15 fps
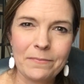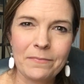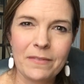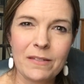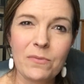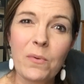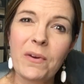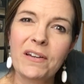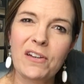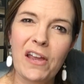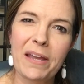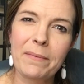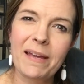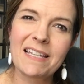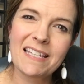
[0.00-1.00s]
That's what we're going to
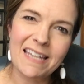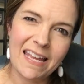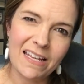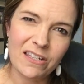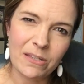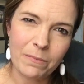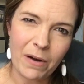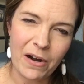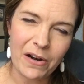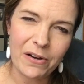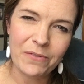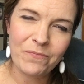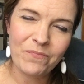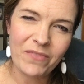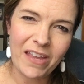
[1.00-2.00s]
talk about today and
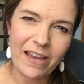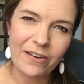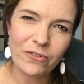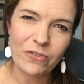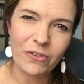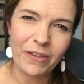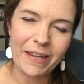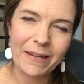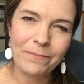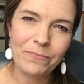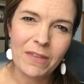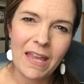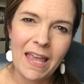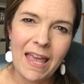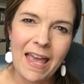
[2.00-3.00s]
tomorrow, actually.
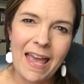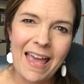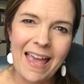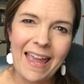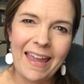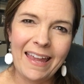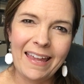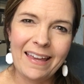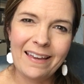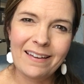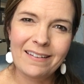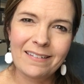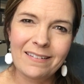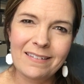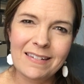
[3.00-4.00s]

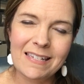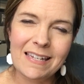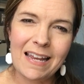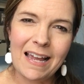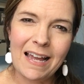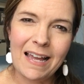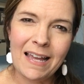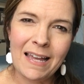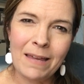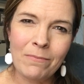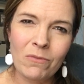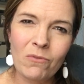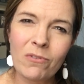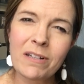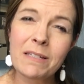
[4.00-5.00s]
And
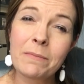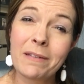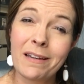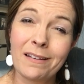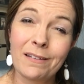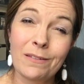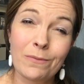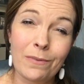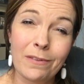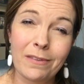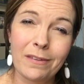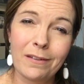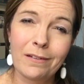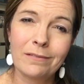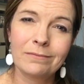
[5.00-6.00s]
I'm going to be honest with
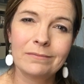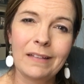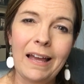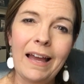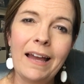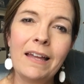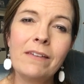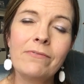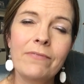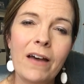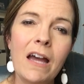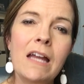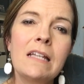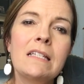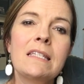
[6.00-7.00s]
you. I
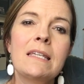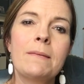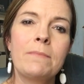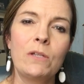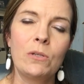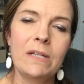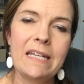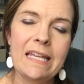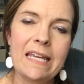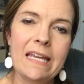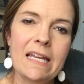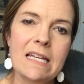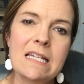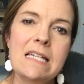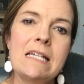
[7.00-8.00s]
find
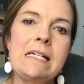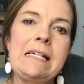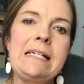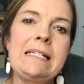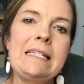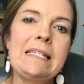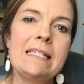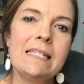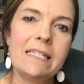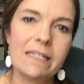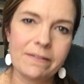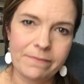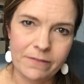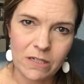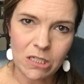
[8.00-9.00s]
community
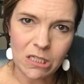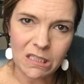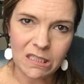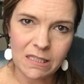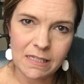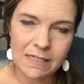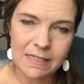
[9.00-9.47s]
difficult.